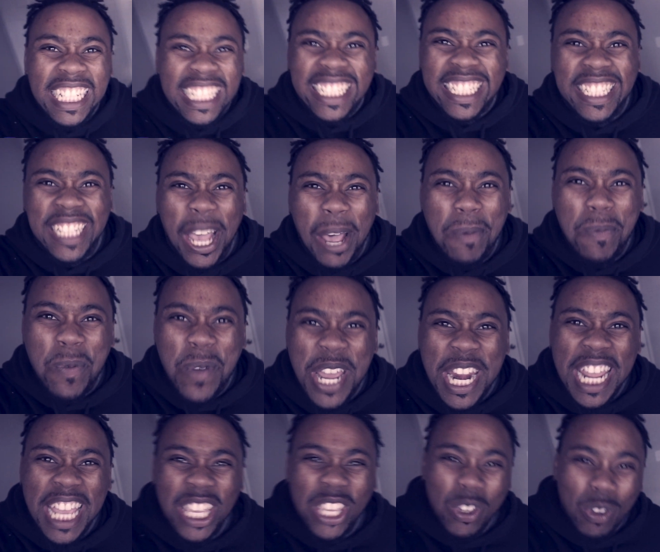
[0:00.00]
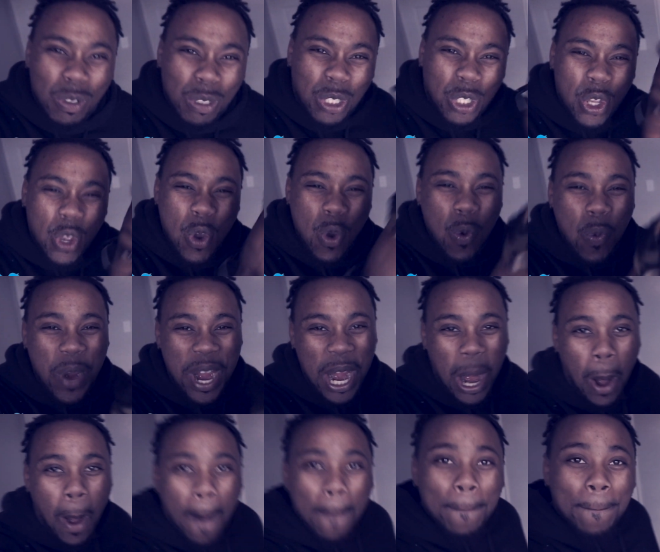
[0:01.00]
is up with it, YouTube?
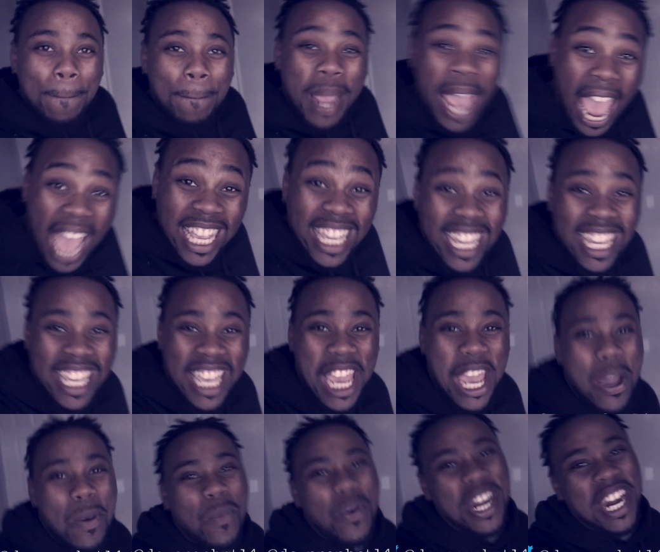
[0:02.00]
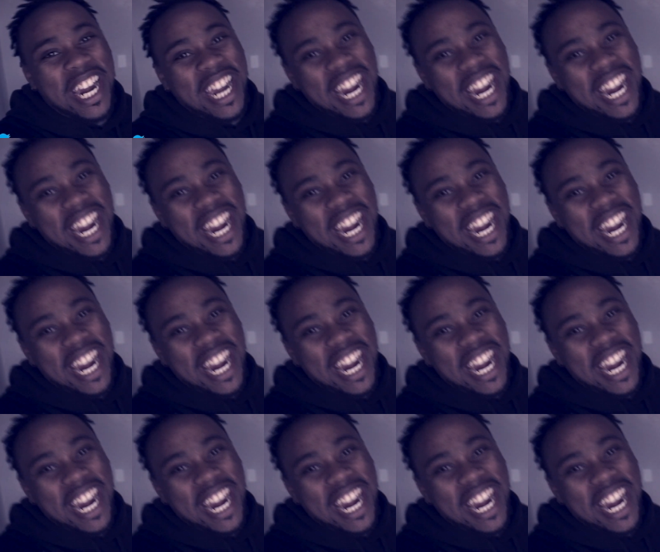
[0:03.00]
We are back again with